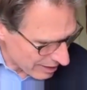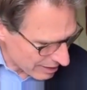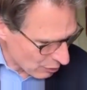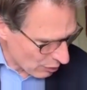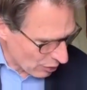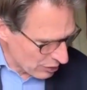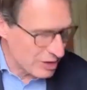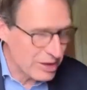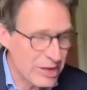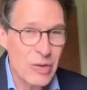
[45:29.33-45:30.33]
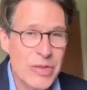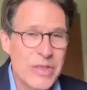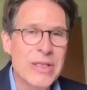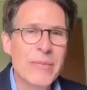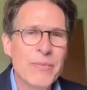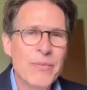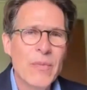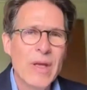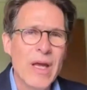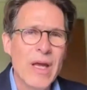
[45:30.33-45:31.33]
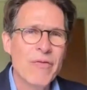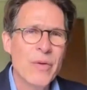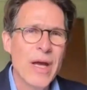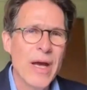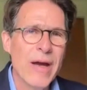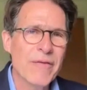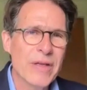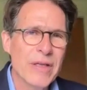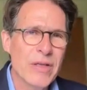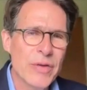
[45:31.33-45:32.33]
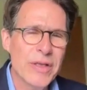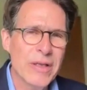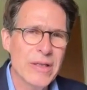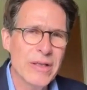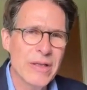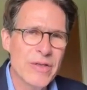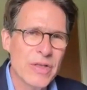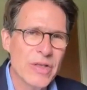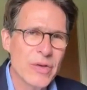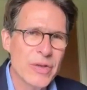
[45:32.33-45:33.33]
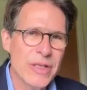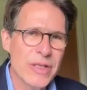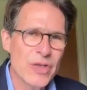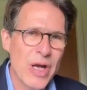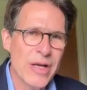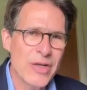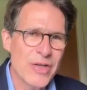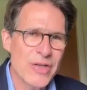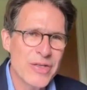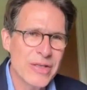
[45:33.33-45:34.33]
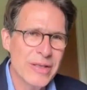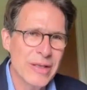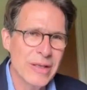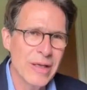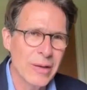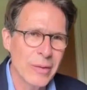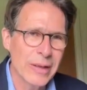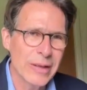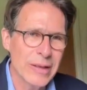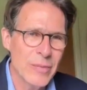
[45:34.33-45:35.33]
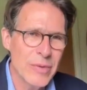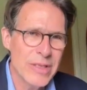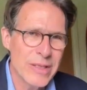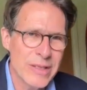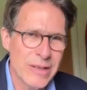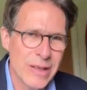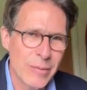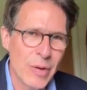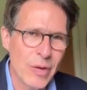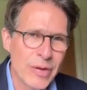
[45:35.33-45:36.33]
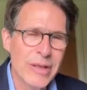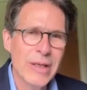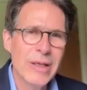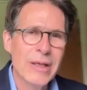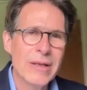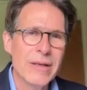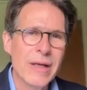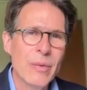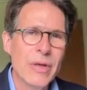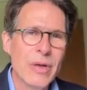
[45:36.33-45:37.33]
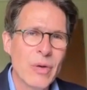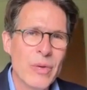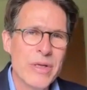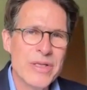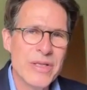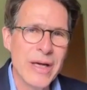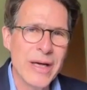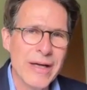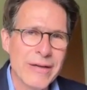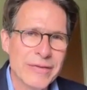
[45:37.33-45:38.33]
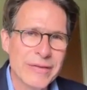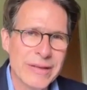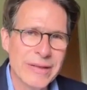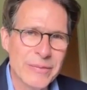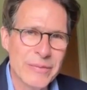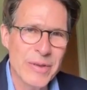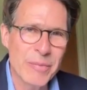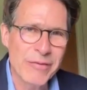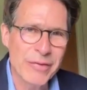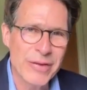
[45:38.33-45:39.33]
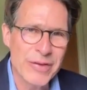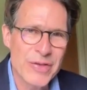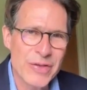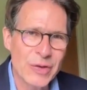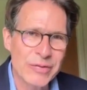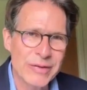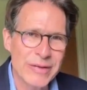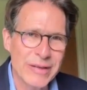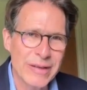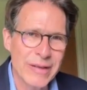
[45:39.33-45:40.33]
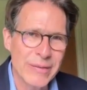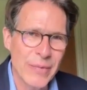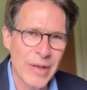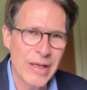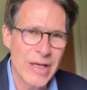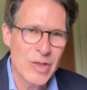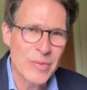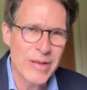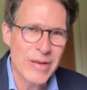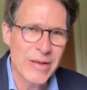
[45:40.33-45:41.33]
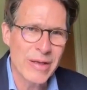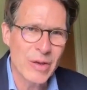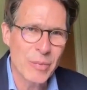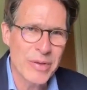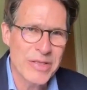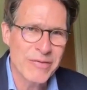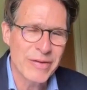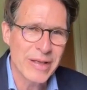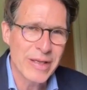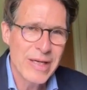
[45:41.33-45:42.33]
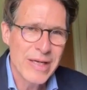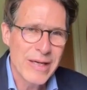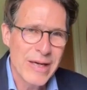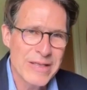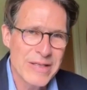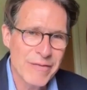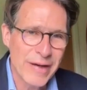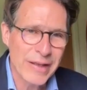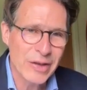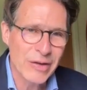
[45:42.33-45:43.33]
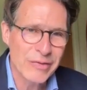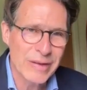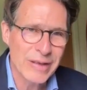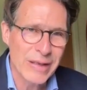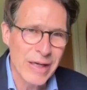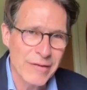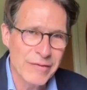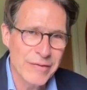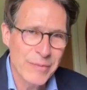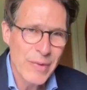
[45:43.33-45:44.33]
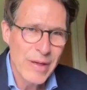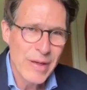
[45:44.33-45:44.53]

that on security, if we have critical security challenges in our immediate neighborhood, they will always have the preference over the engagement in the Indo-Pacific. That's a fact of life.